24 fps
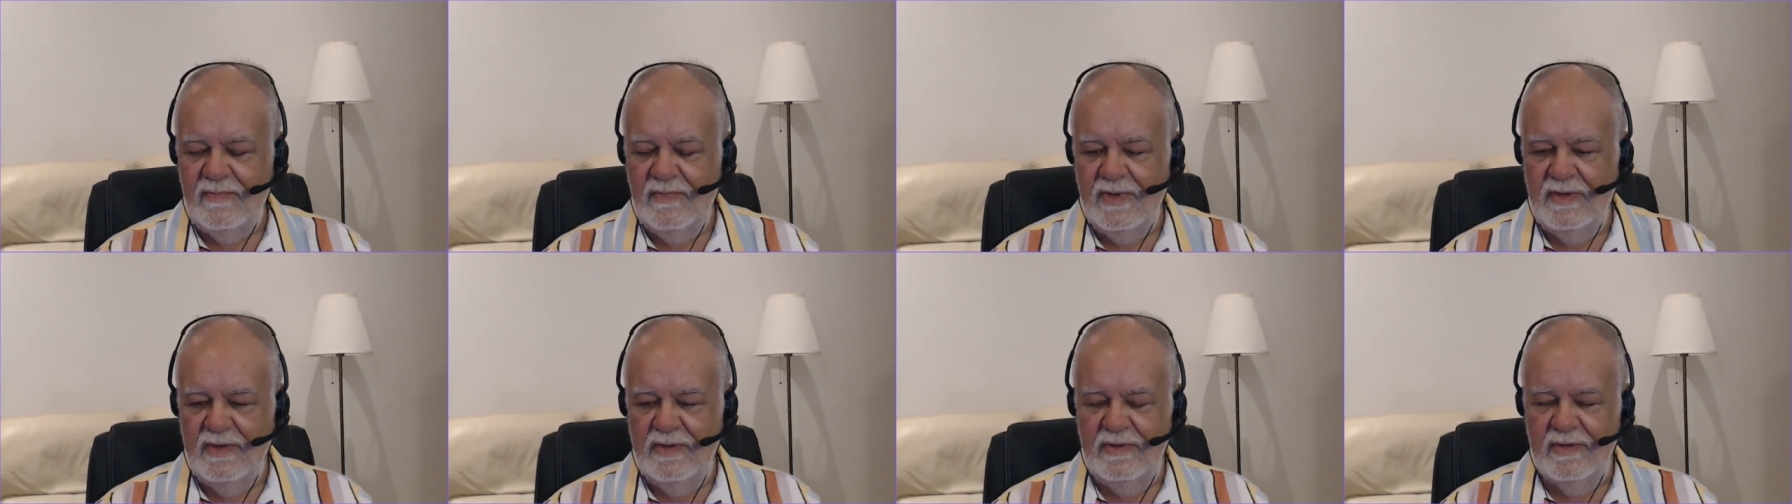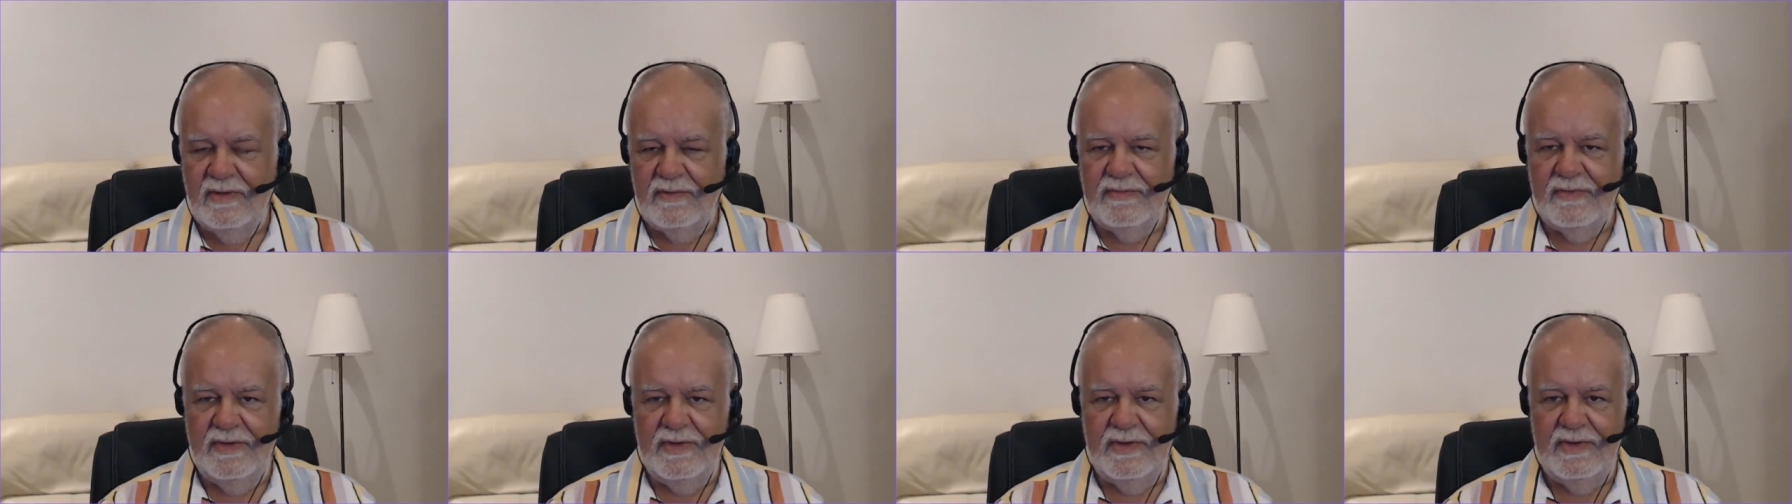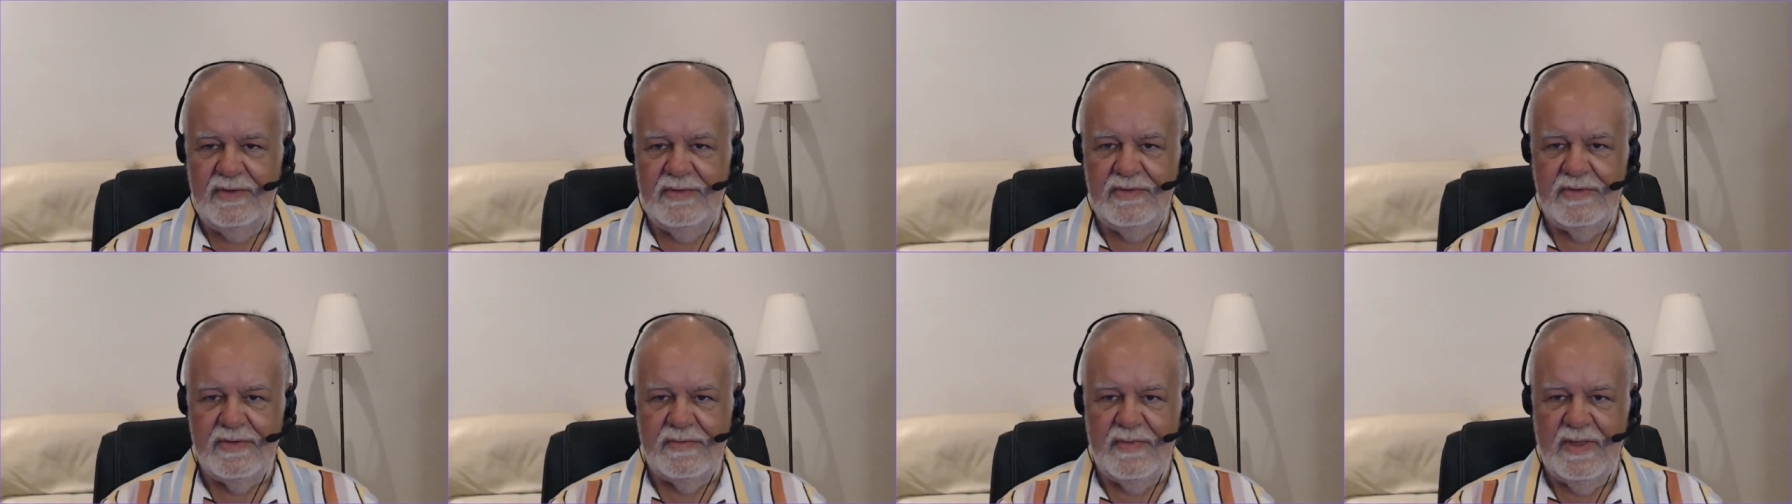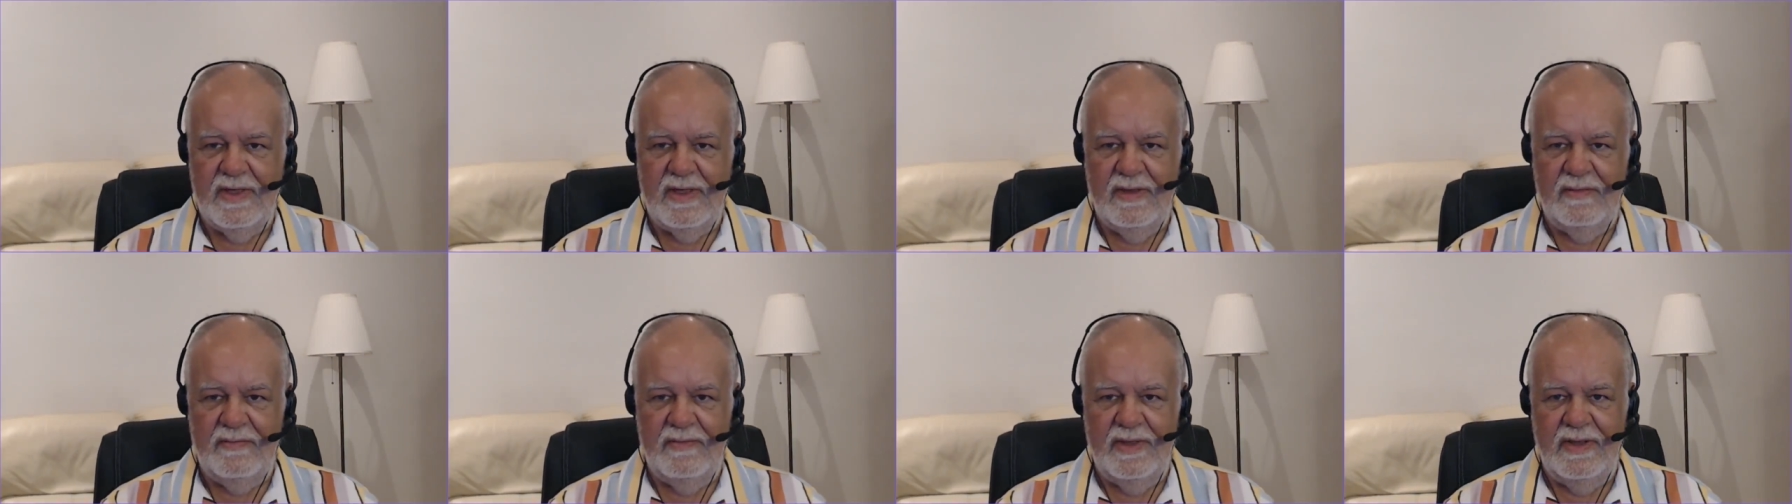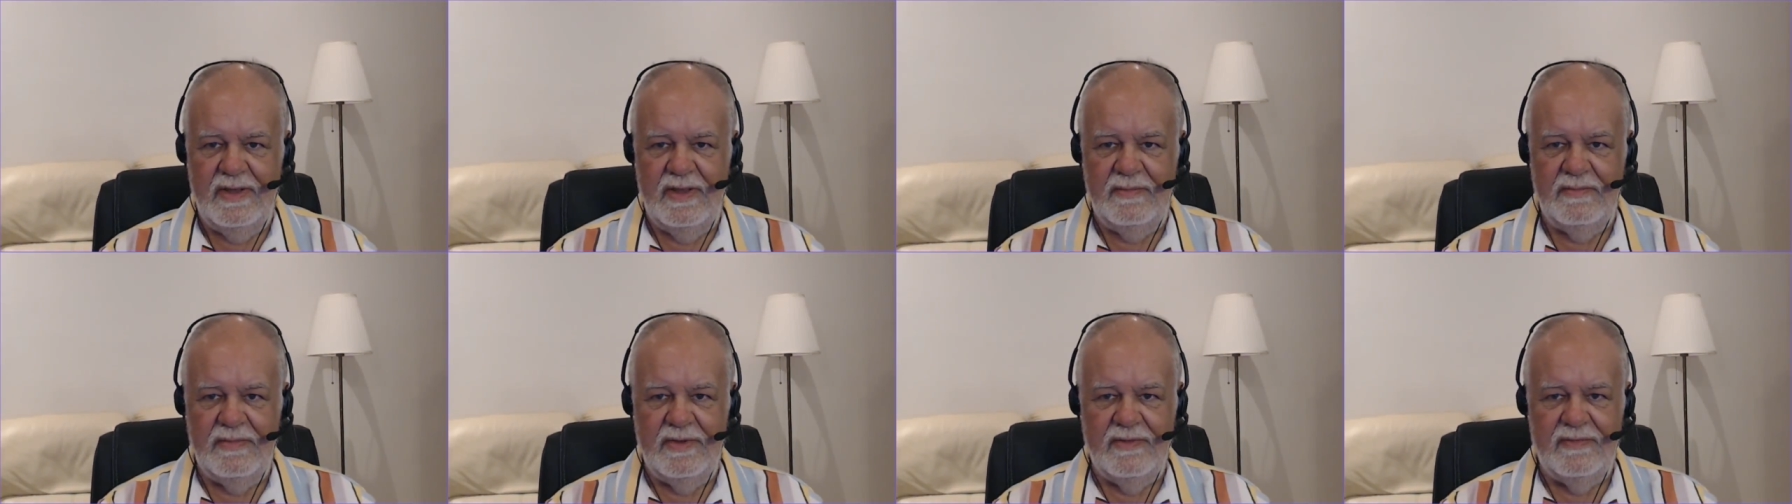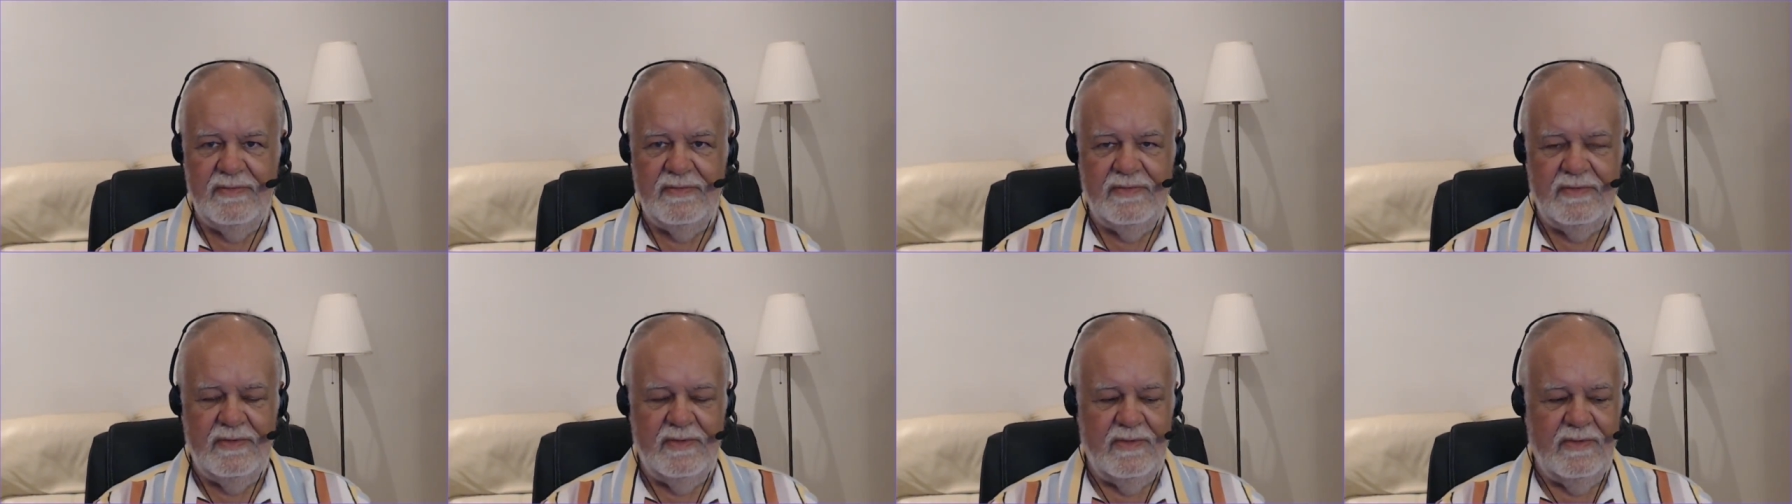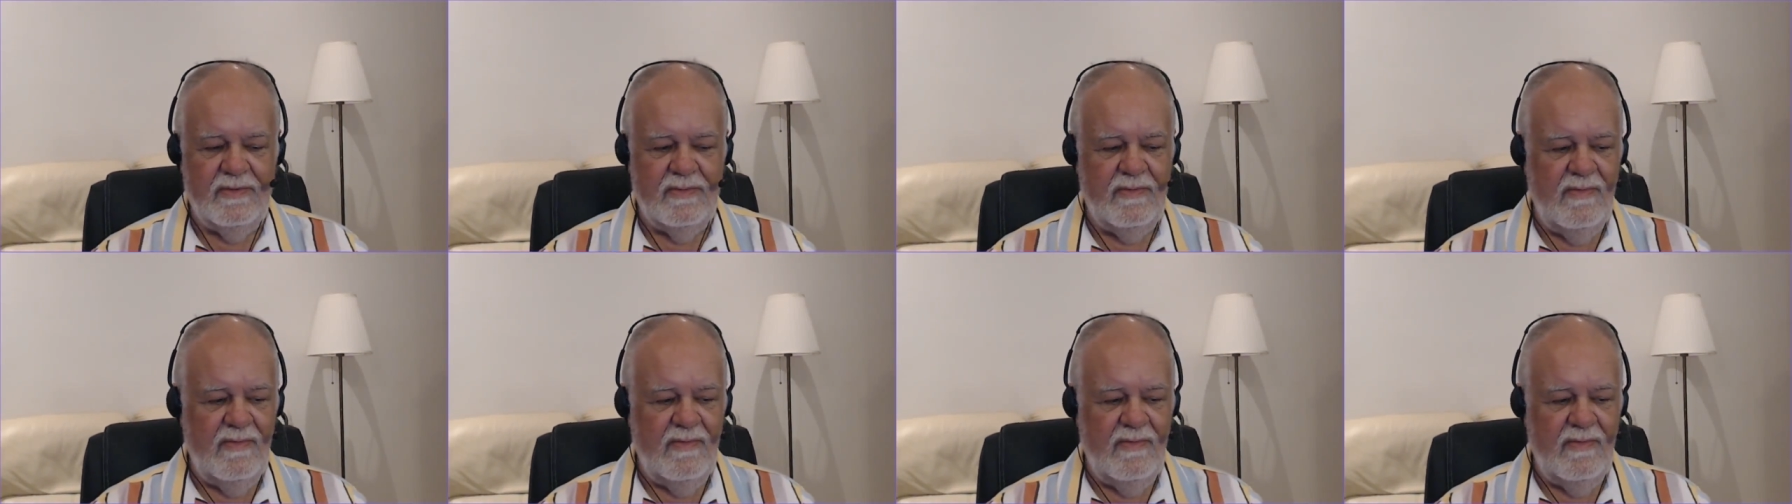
Not for a huge amount of money, but for